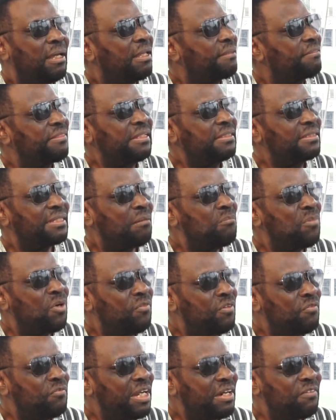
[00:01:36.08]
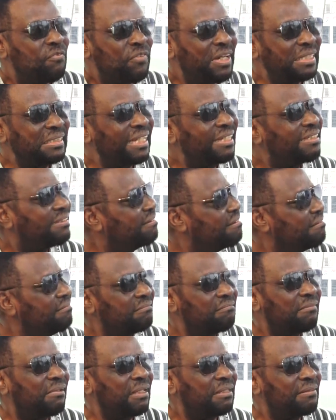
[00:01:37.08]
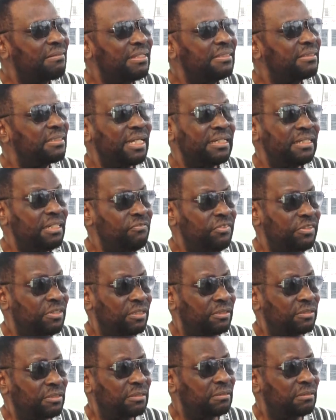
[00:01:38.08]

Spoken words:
things are moving very fast and things are difficult.